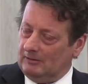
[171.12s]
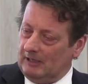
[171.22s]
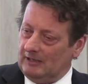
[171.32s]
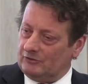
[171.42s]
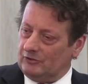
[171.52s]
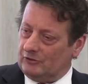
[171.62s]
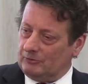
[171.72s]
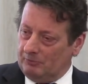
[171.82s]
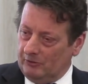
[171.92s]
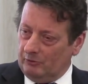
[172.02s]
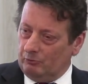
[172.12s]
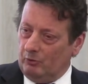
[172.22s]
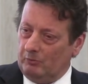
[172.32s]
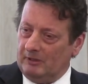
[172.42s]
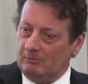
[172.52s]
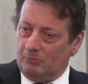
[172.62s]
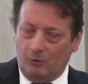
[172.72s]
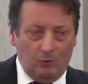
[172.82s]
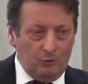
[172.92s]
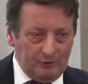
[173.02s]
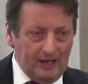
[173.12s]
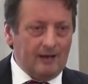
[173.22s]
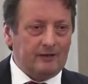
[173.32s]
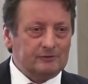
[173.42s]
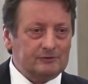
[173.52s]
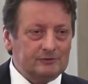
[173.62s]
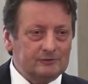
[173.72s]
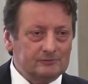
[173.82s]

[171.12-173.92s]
as the Spirit will be poured out,